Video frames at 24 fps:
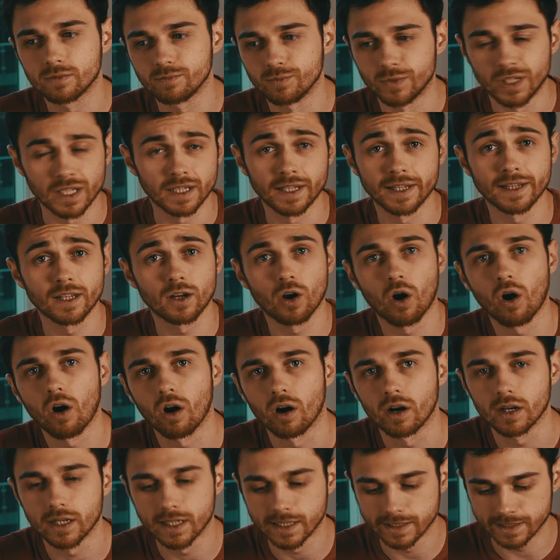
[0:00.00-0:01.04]
dealing the
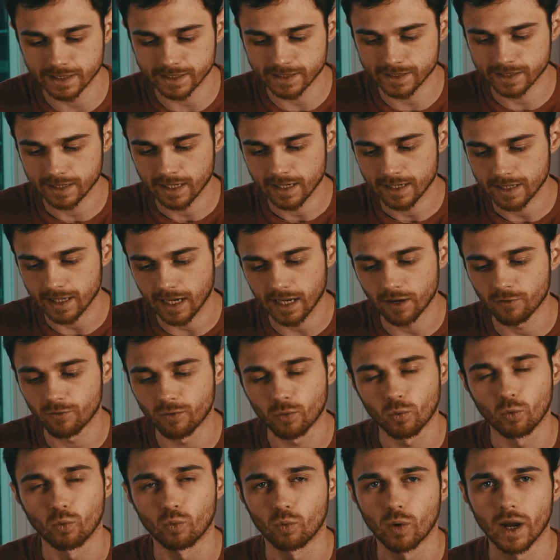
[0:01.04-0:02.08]
card because it's kind of
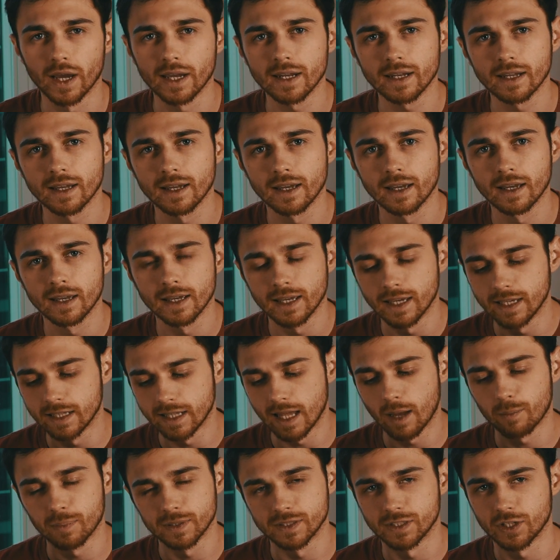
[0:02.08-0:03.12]
right in
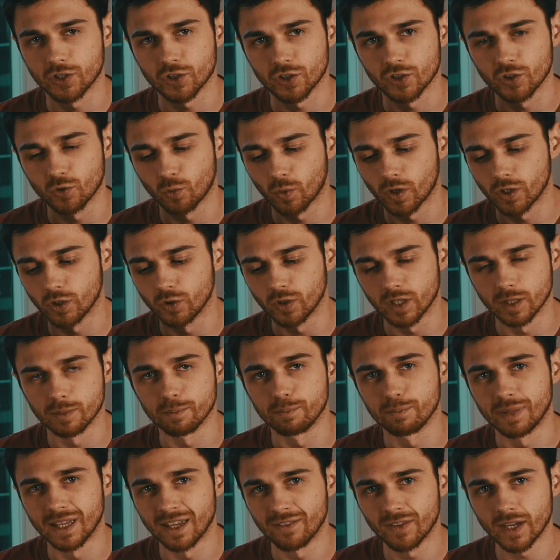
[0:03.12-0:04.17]
that position to where you
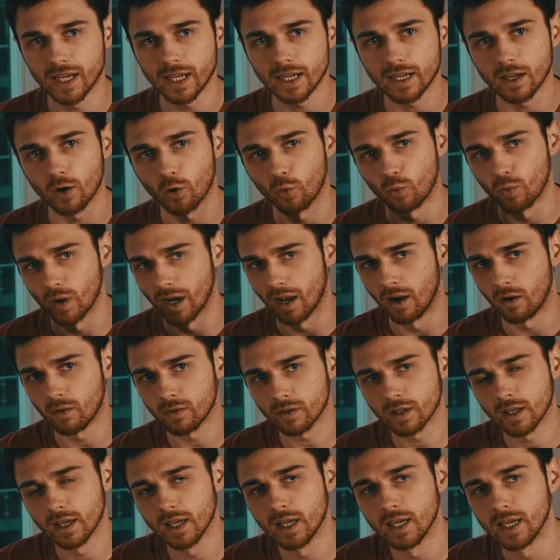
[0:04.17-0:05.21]
can pivot it
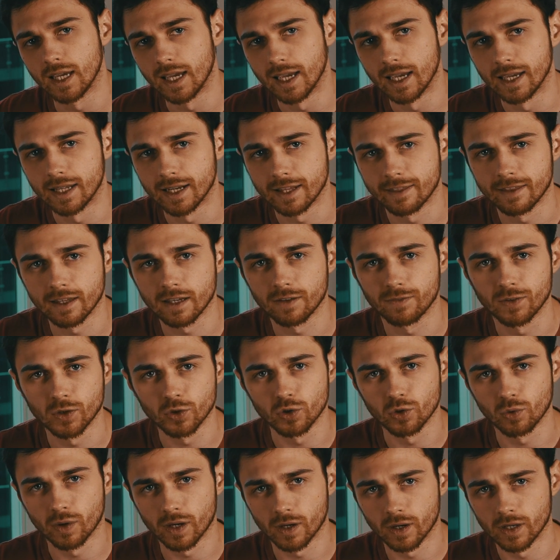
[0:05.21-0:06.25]
around. And I think if you
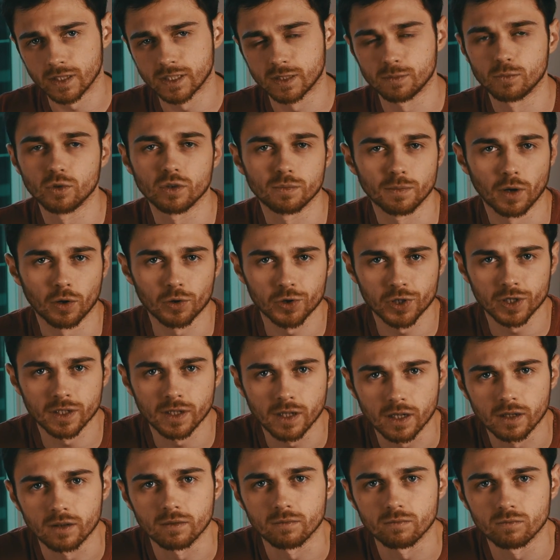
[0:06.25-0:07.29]
do it in a smooth motion,
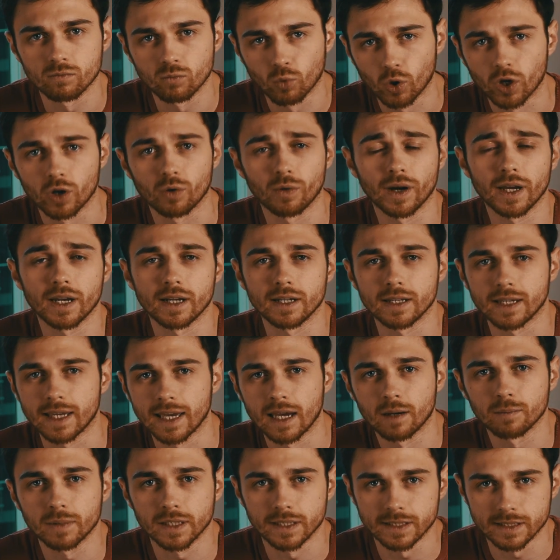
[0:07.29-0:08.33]
it can work great in a
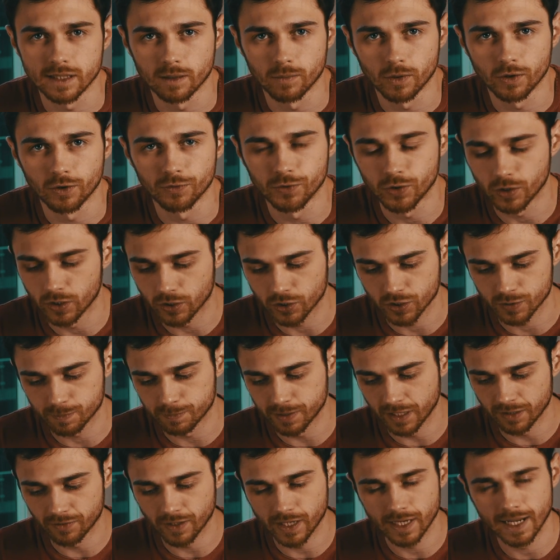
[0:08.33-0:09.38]
gambling demo if you can just
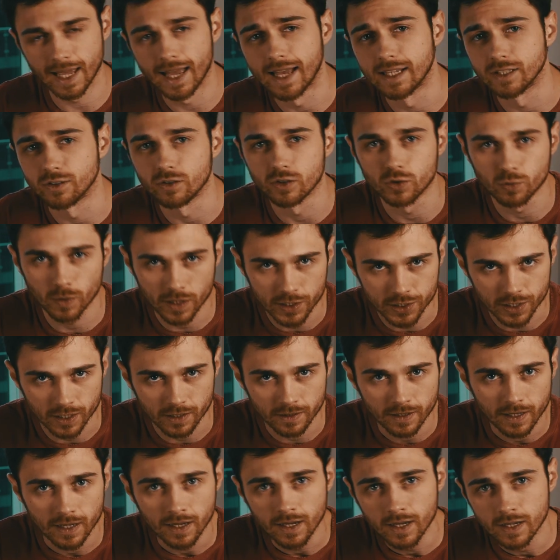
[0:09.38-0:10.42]
pivot it as you switch
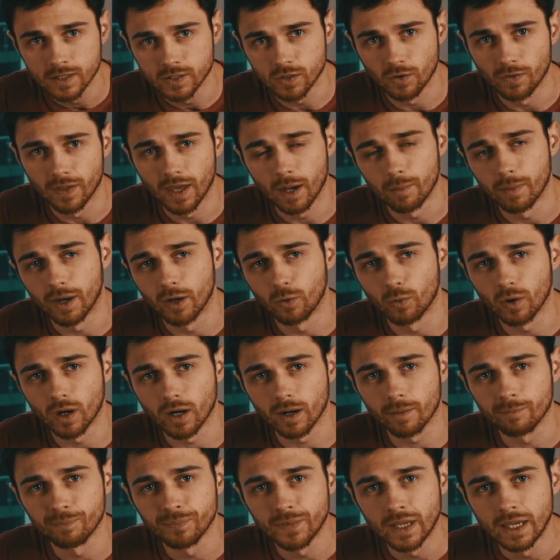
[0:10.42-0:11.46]
it. So that might
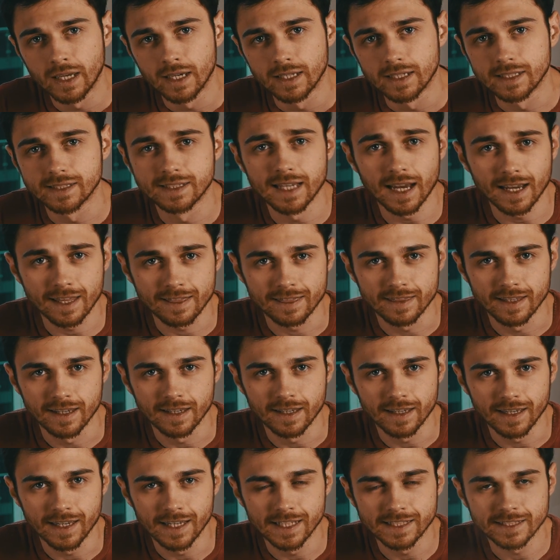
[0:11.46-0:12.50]
work. The second
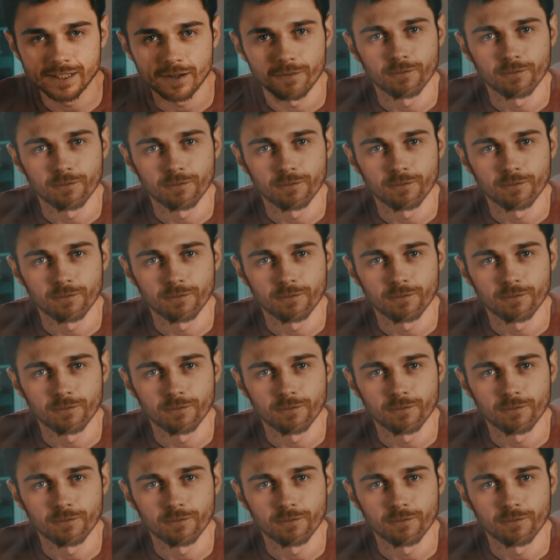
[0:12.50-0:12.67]
thing is